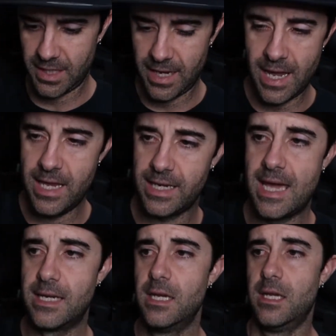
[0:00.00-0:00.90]
And
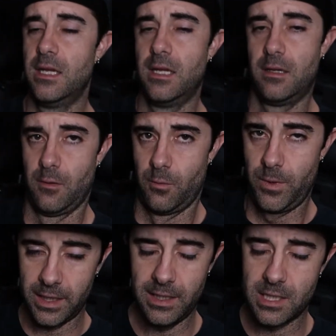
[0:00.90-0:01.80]
again,
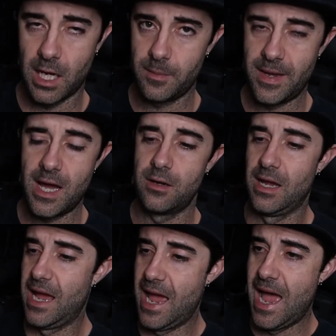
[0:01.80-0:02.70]
we're gonna talk about
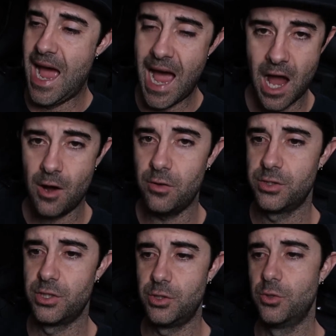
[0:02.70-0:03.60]
how
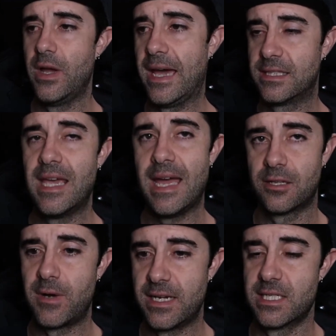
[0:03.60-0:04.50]
to do
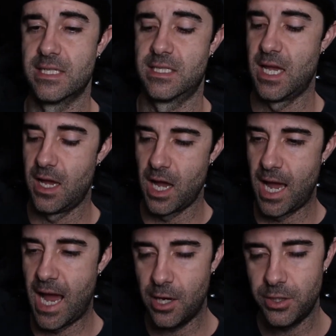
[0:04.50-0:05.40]
head-to-head races.
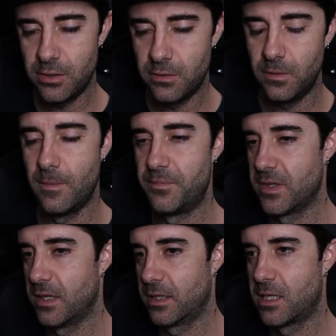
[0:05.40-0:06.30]
How do you
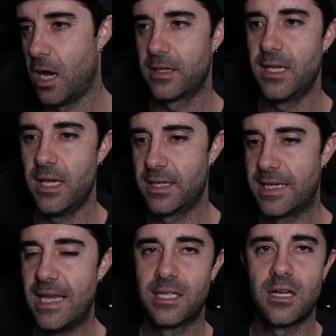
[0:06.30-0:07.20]

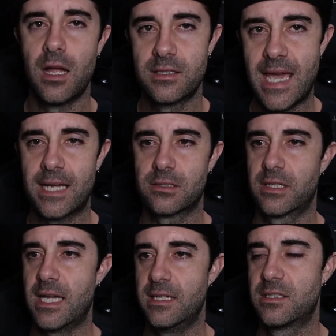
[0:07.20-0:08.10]
get in contact or
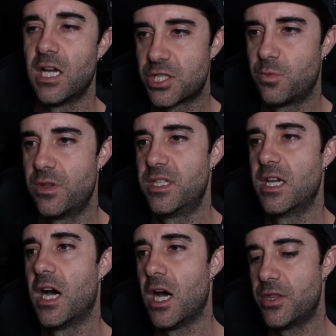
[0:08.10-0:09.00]
get in touch with
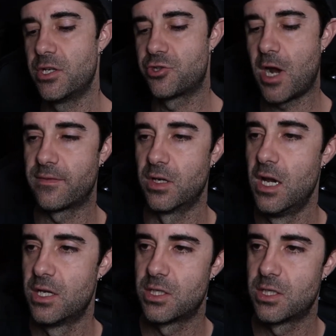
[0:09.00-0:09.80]
the other driver?